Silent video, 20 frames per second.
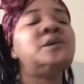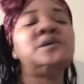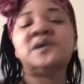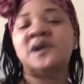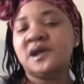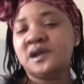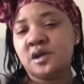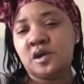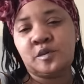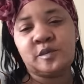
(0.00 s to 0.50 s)

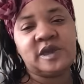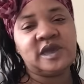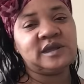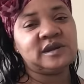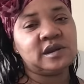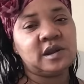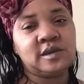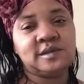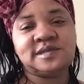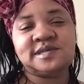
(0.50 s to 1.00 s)
don't make
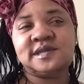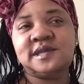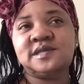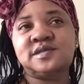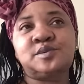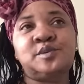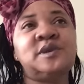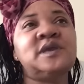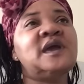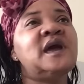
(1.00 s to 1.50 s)
no
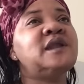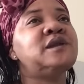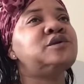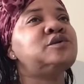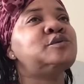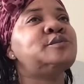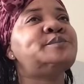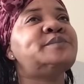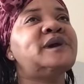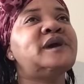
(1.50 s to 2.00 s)
sense. We got to
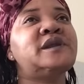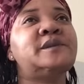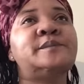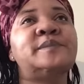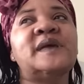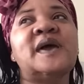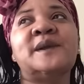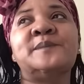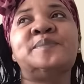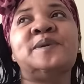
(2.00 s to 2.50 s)
do better,
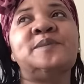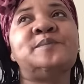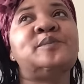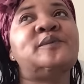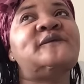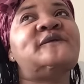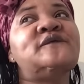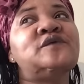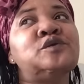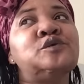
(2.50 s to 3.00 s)
black
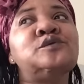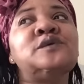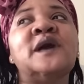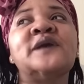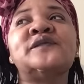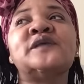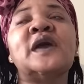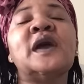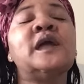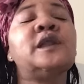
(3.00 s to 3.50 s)
people, for you
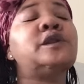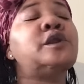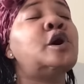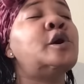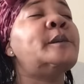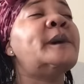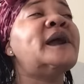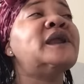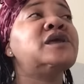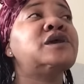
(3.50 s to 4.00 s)
not to have
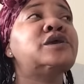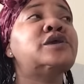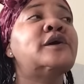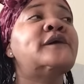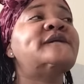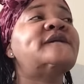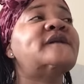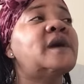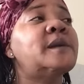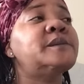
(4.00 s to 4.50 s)
nobody in
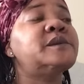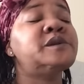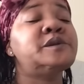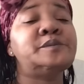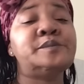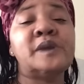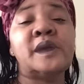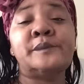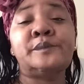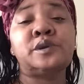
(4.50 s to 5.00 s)
your family to
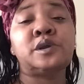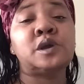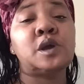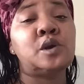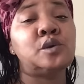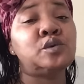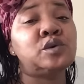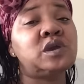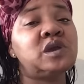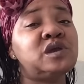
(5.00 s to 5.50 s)
be able to
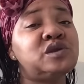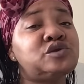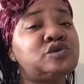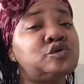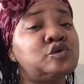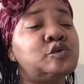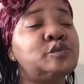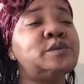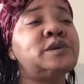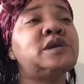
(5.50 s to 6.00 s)
go get
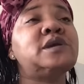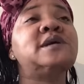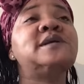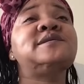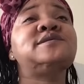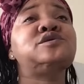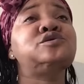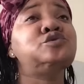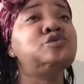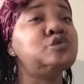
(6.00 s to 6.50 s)
you
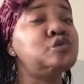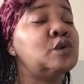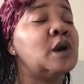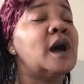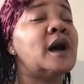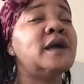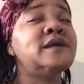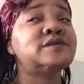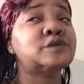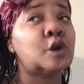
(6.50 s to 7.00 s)
because you
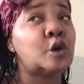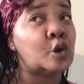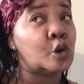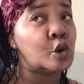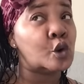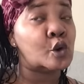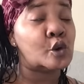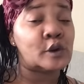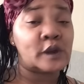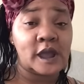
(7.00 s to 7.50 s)
guys
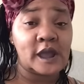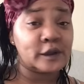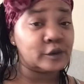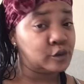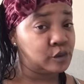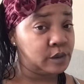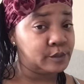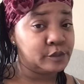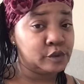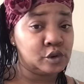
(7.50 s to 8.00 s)
all got
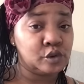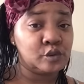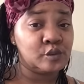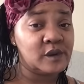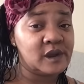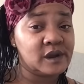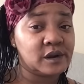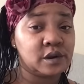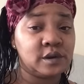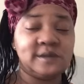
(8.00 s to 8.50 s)
criminal
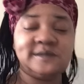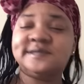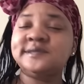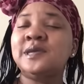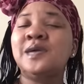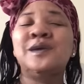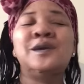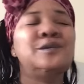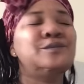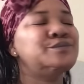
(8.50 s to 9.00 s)
records.
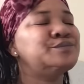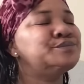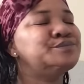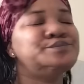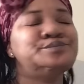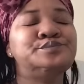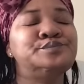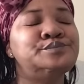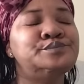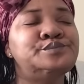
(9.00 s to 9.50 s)

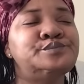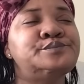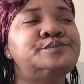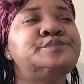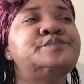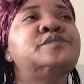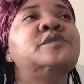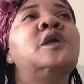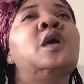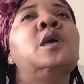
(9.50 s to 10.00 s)

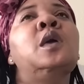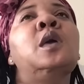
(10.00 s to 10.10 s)
Mm-mm.